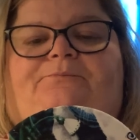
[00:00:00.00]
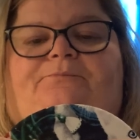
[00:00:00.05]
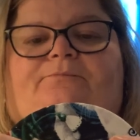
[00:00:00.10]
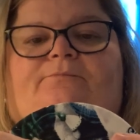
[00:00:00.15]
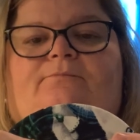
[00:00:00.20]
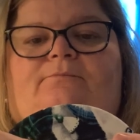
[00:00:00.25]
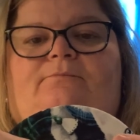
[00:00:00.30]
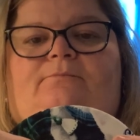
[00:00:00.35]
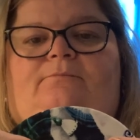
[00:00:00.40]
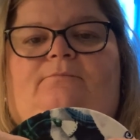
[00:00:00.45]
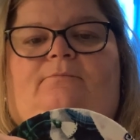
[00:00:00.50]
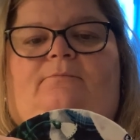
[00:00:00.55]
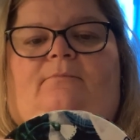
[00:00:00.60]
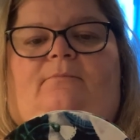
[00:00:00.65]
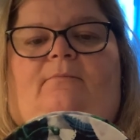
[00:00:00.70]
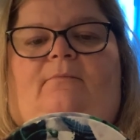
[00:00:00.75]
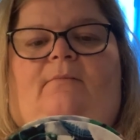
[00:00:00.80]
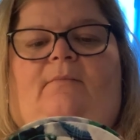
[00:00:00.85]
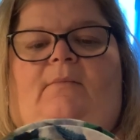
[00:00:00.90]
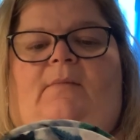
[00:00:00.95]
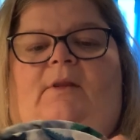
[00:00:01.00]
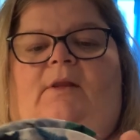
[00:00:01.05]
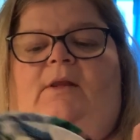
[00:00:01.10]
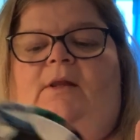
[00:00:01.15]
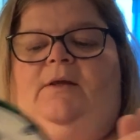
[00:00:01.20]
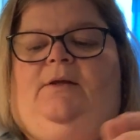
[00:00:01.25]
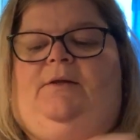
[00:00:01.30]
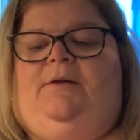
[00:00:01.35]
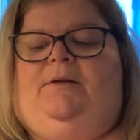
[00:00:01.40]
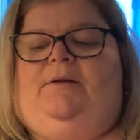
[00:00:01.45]

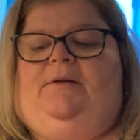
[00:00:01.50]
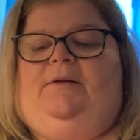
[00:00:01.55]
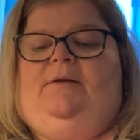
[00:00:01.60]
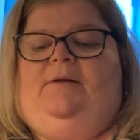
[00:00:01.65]
[no speech]